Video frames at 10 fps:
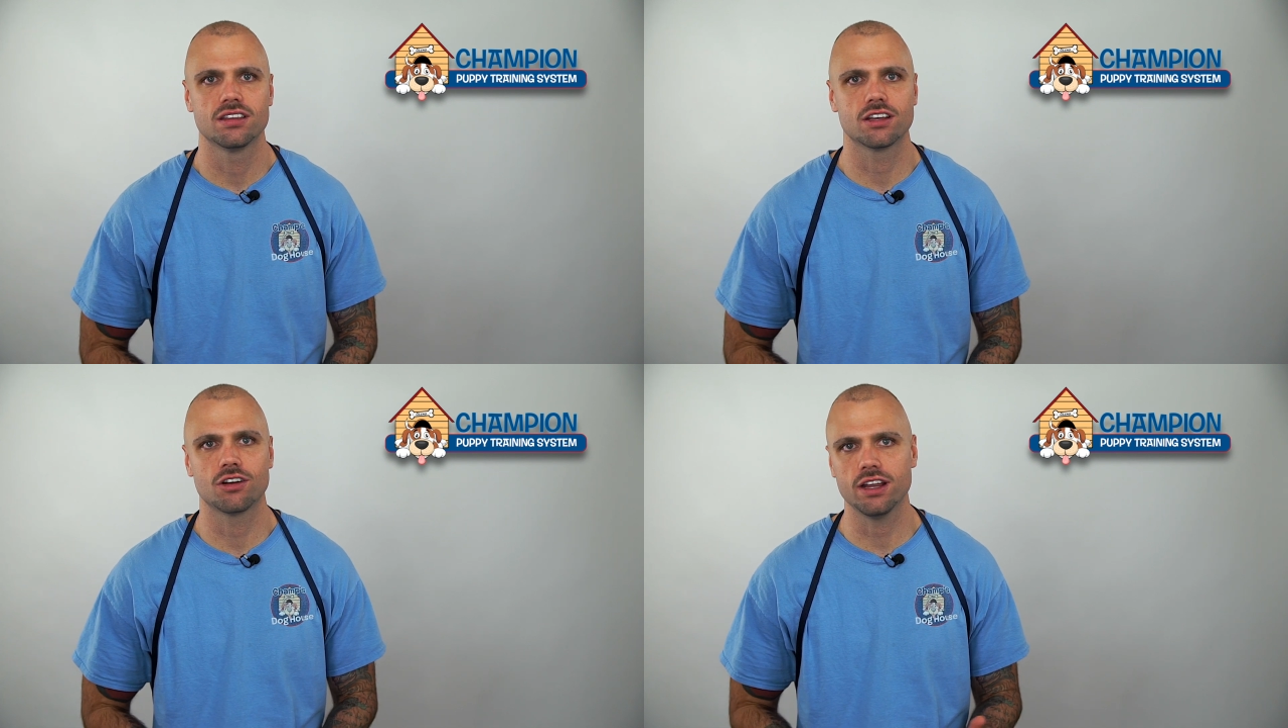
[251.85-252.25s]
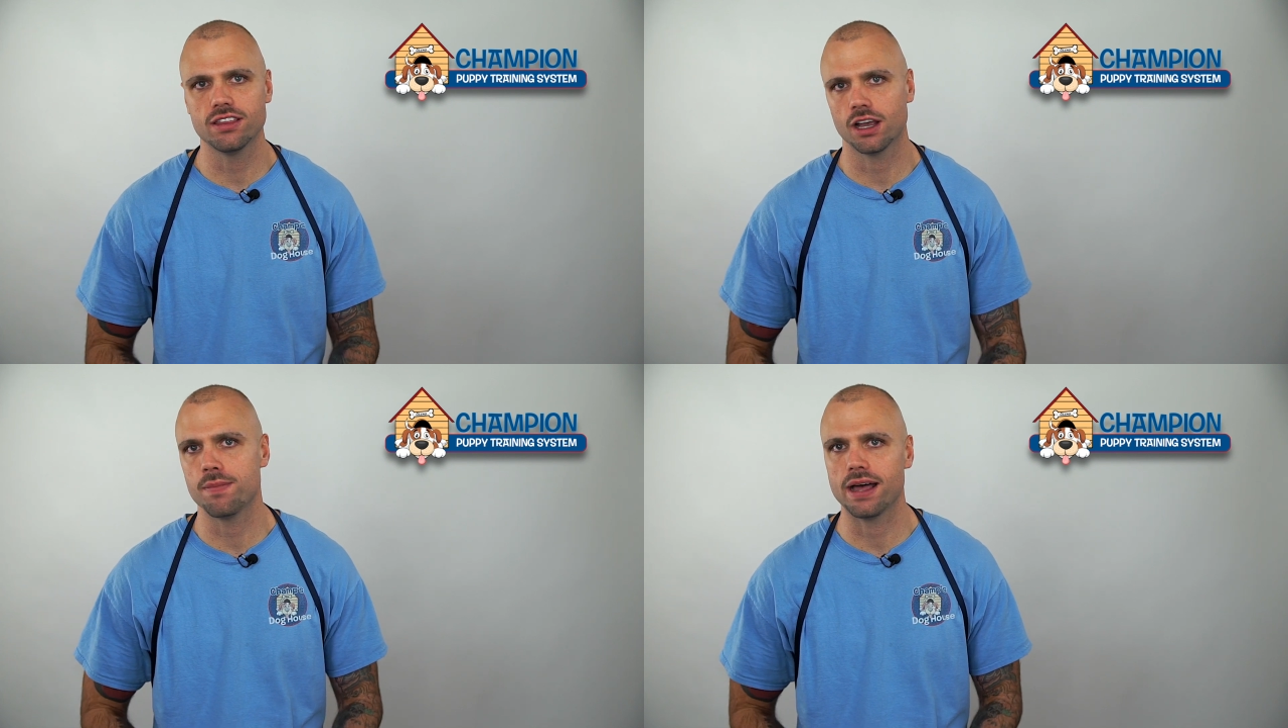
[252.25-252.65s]
The great
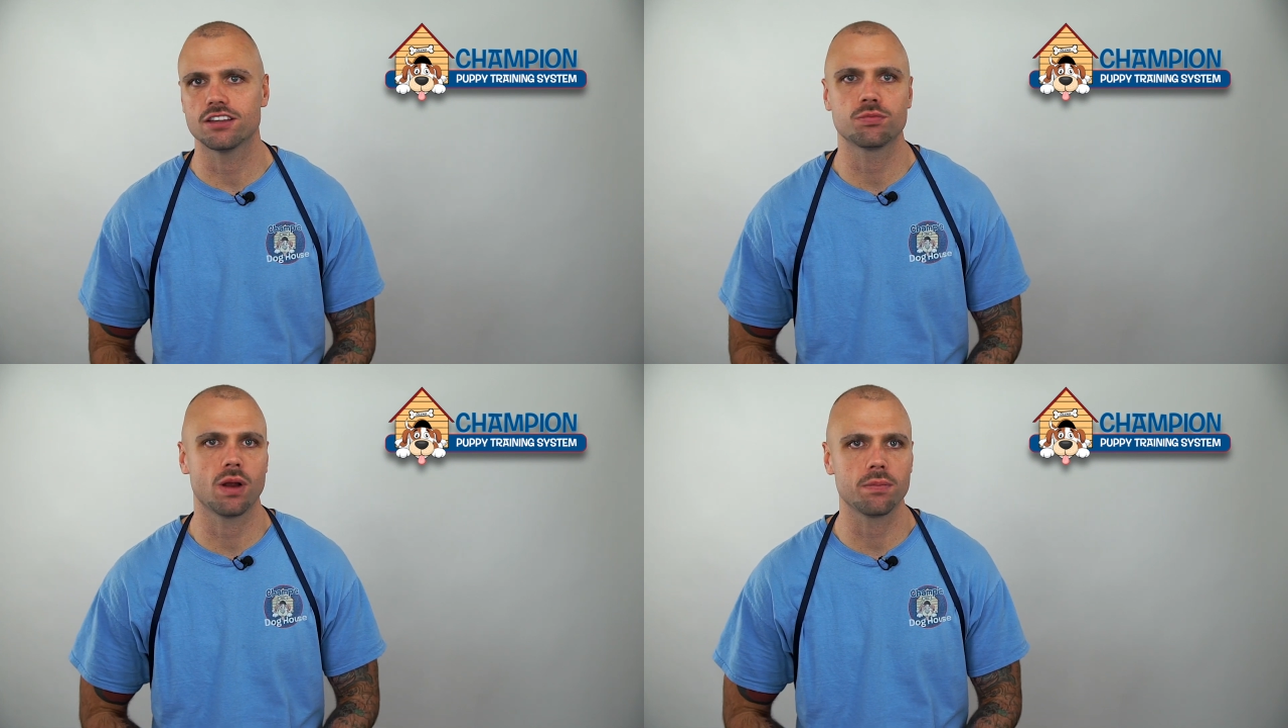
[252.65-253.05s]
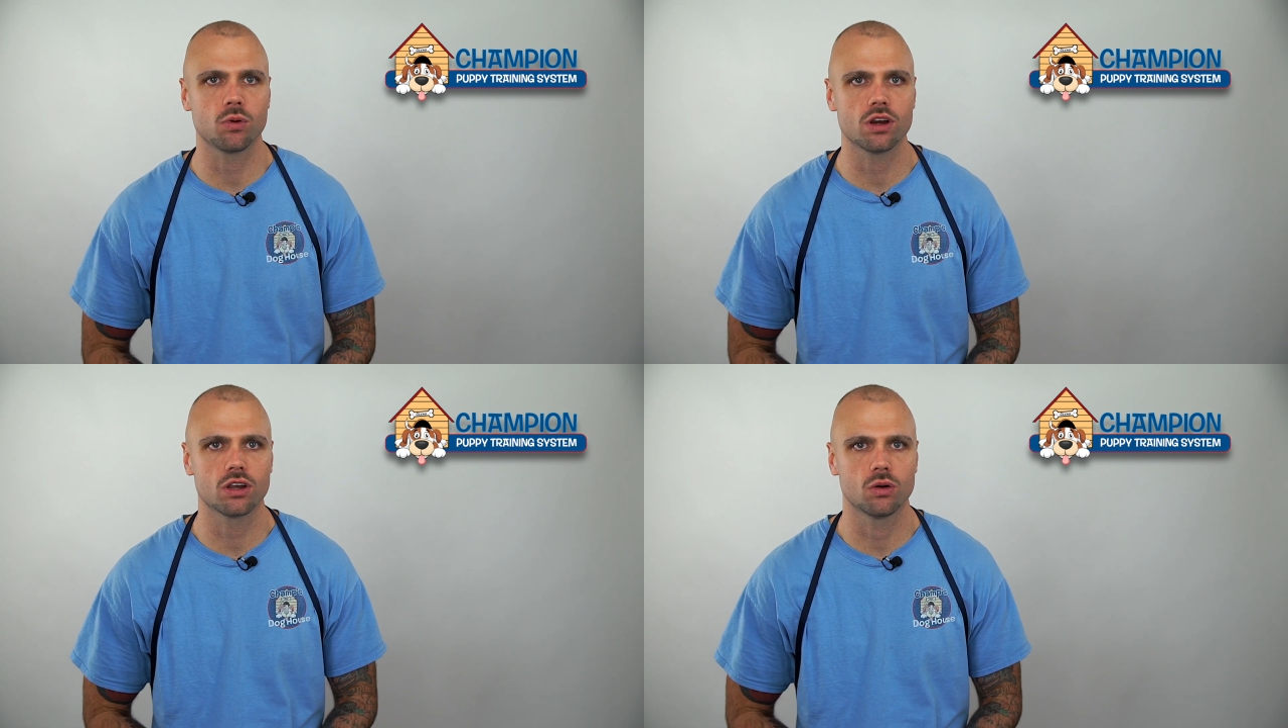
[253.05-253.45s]
thing about this prep
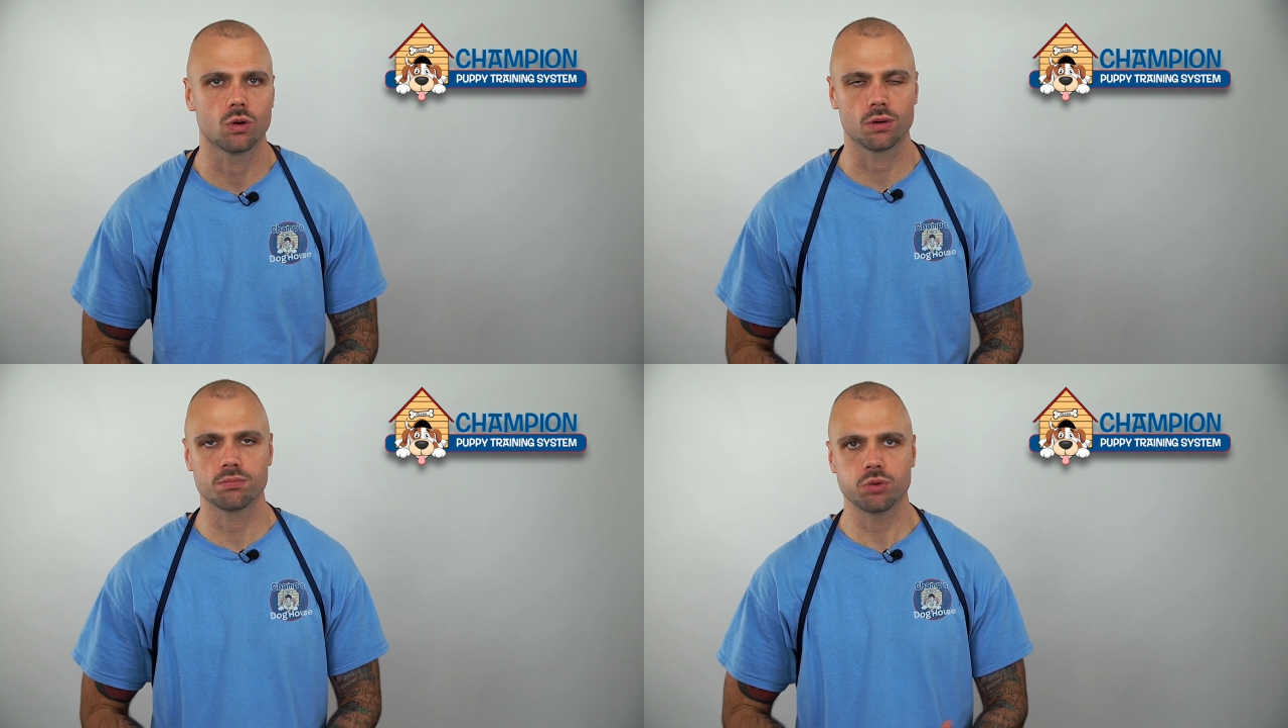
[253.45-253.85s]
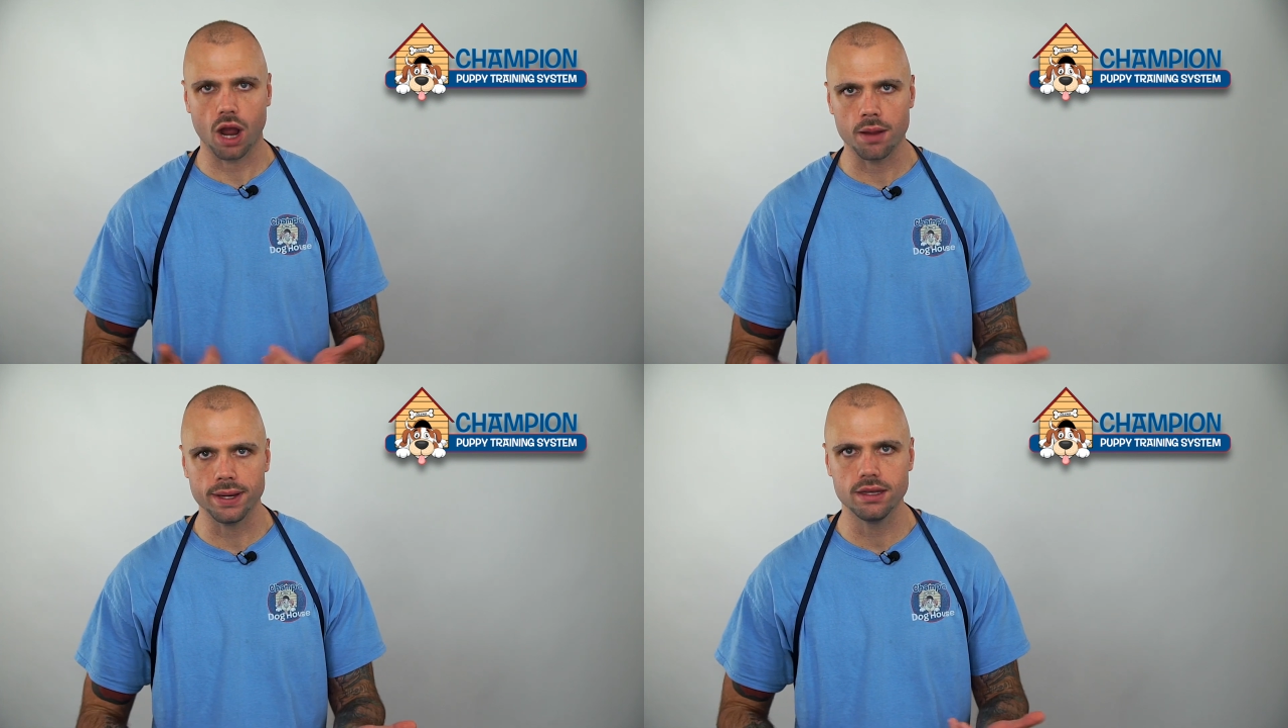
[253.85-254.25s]
work, or
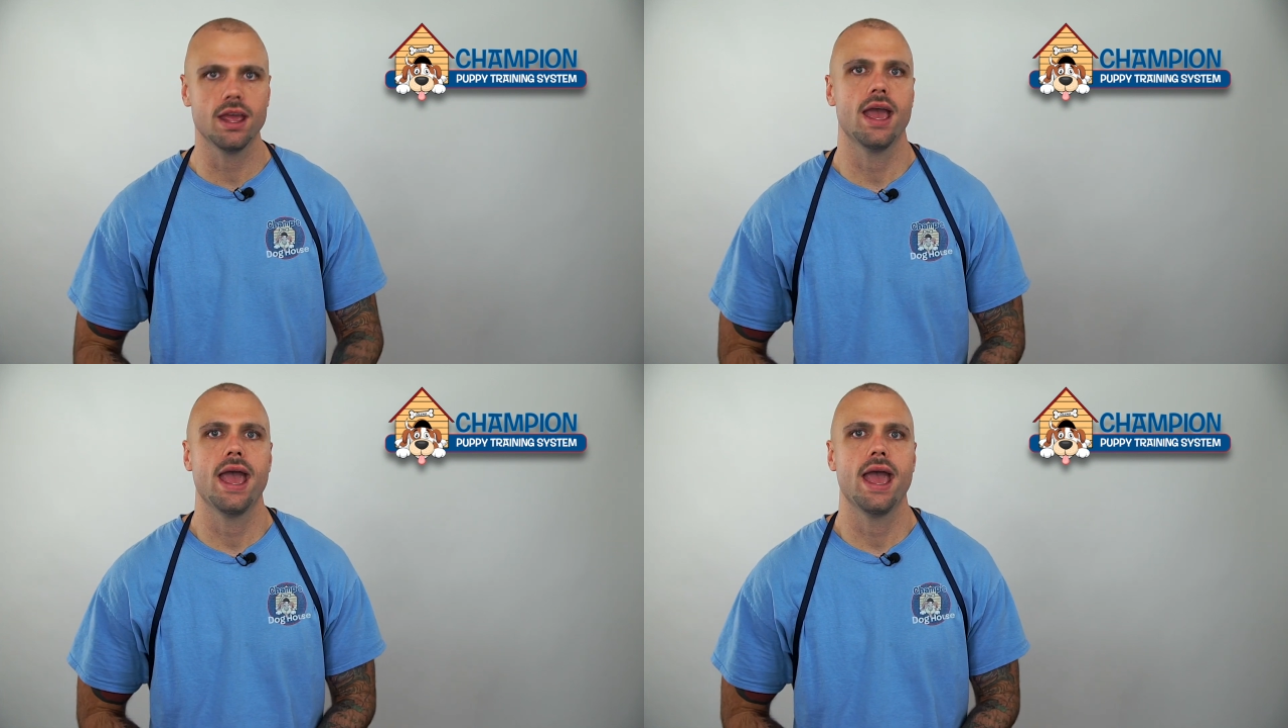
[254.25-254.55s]
priming,